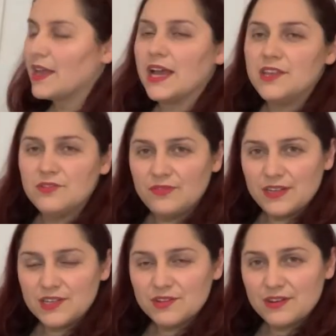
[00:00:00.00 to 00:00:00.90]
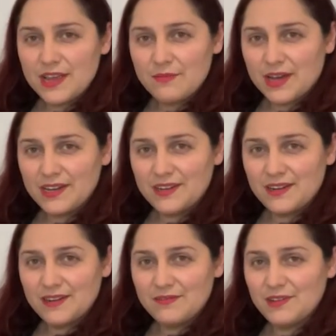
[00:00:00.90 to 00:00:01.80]
Then you finish on A
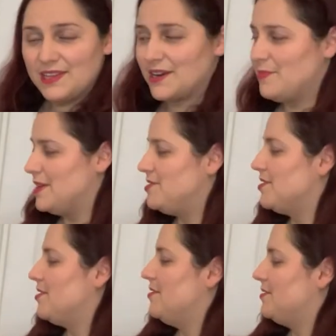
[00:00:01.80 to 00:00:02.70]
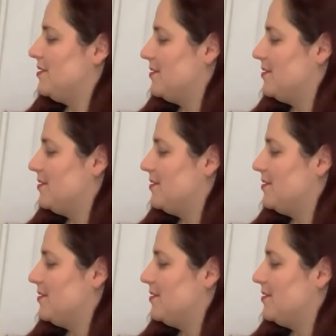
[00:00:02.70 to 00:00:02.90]
minor with the arpeggio notes.